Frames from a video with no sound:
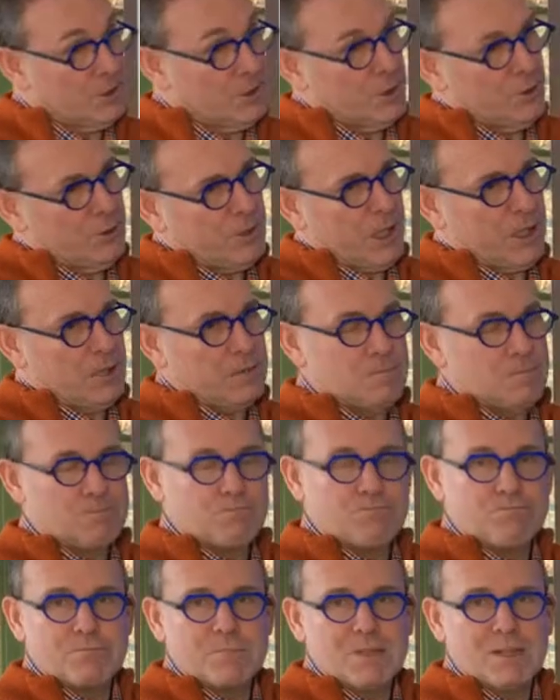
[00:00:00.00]
Okay,
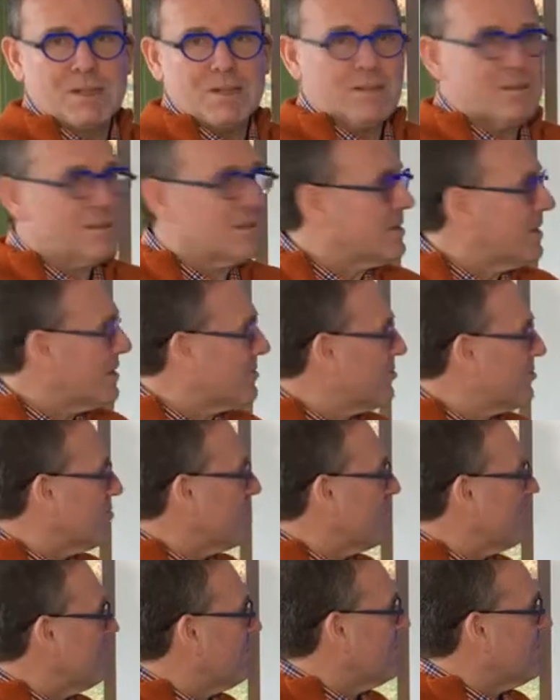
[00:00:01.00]
that
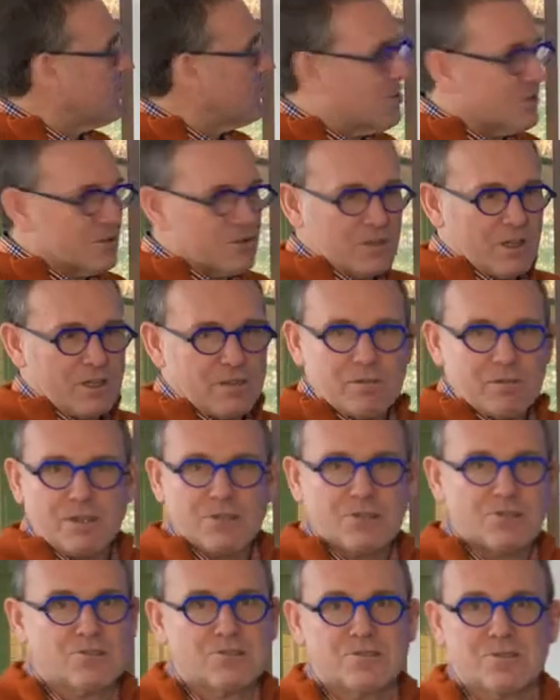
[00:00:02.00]
rotation
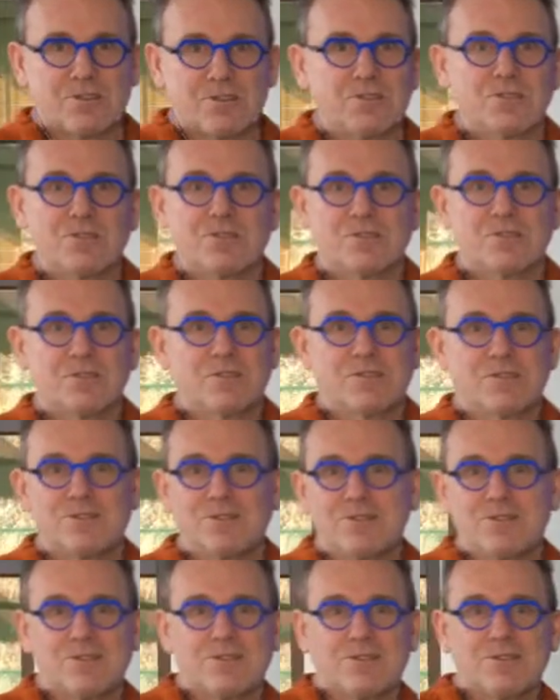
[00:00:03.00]
direction is
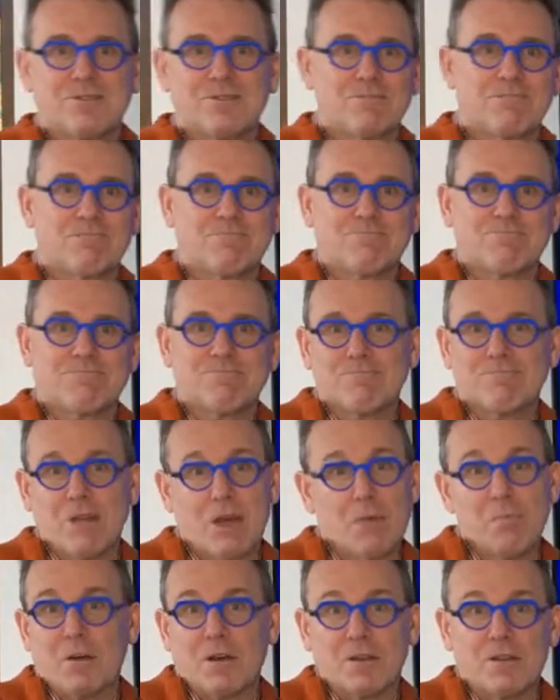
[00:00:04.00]

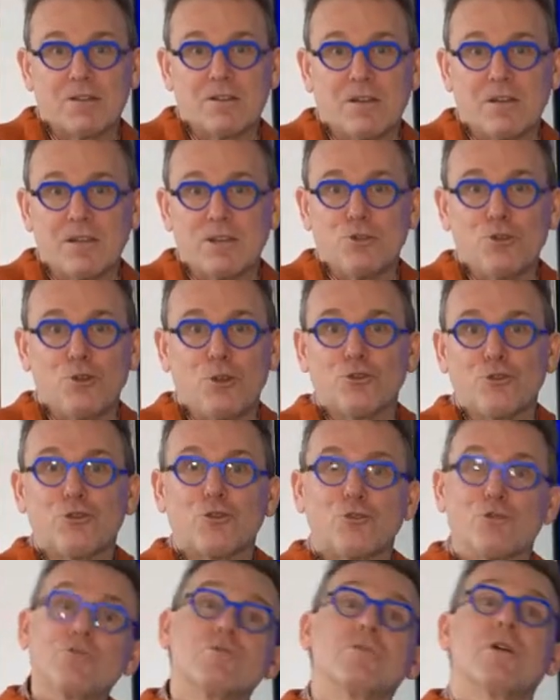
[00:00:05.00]
apparently not the
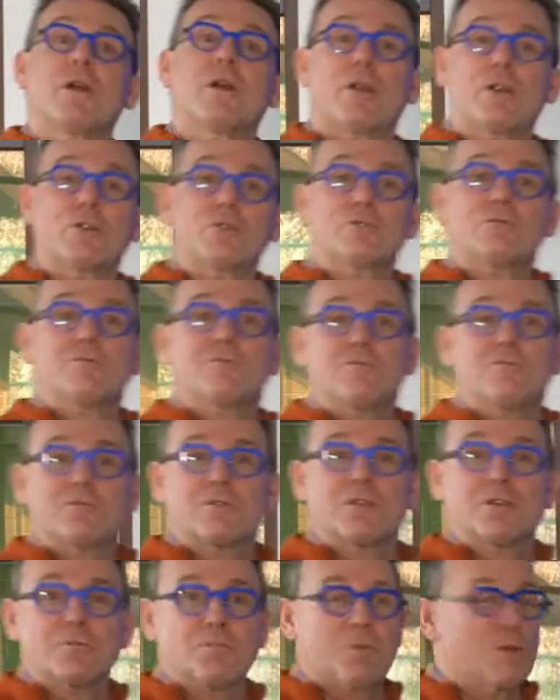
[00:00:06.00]
good direction for
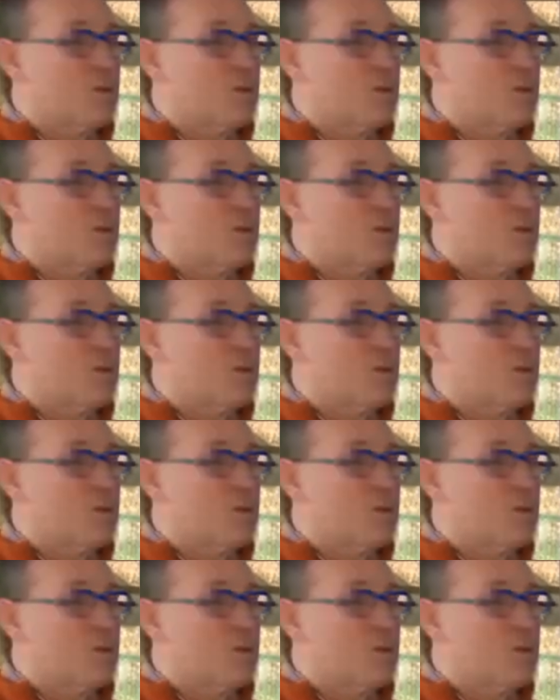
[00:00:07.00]
that